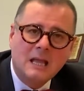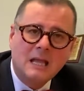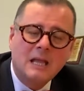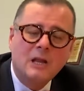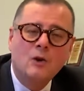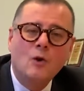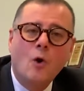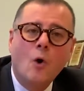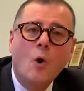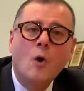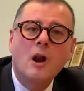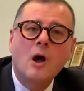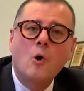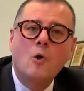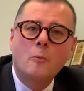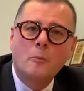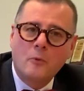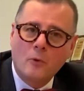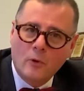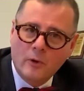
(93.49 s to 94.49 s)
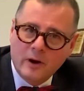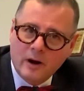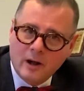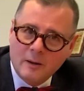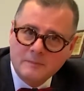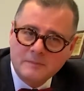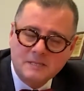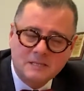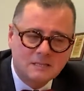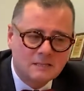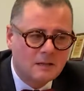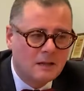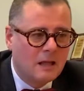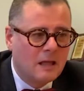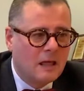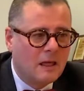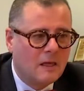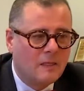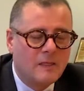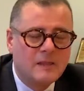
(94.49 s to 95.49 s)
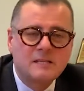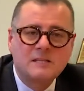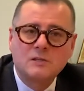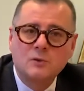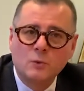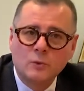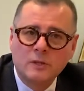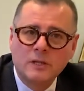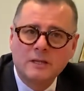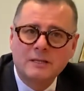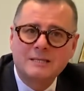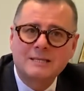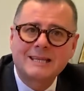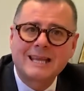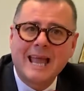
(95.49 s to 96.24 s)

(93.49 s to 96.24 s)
In all our programs, the students